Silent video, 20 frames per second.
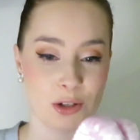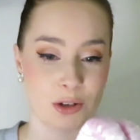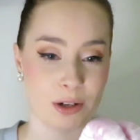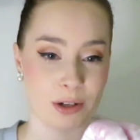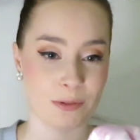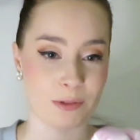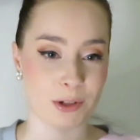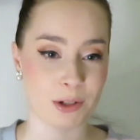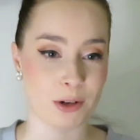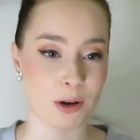sure
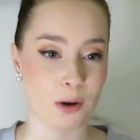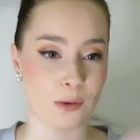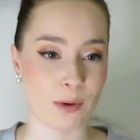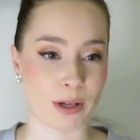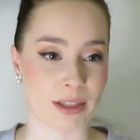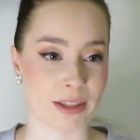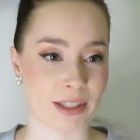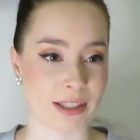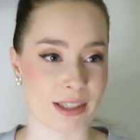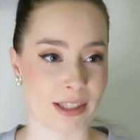if you know
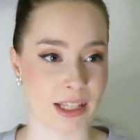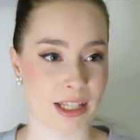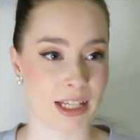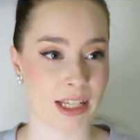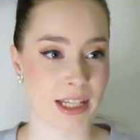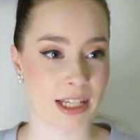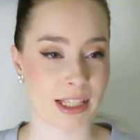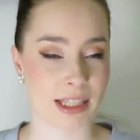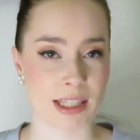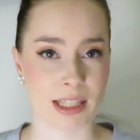what this
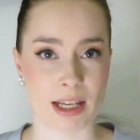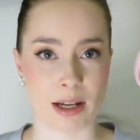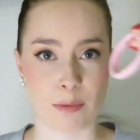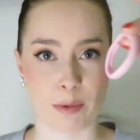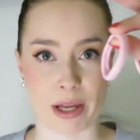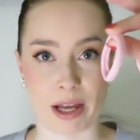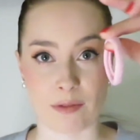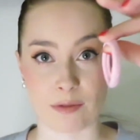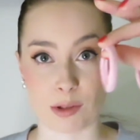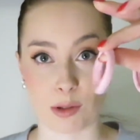is. Here
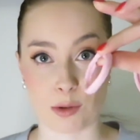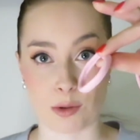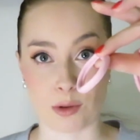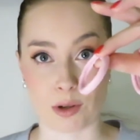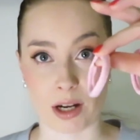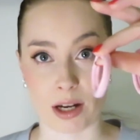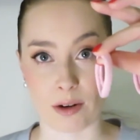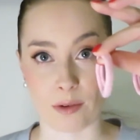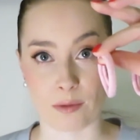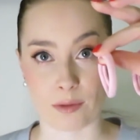we have two
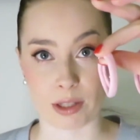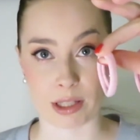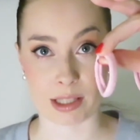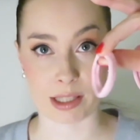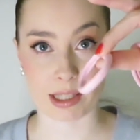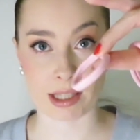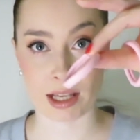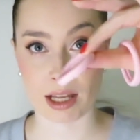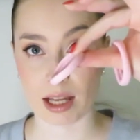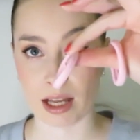kind of these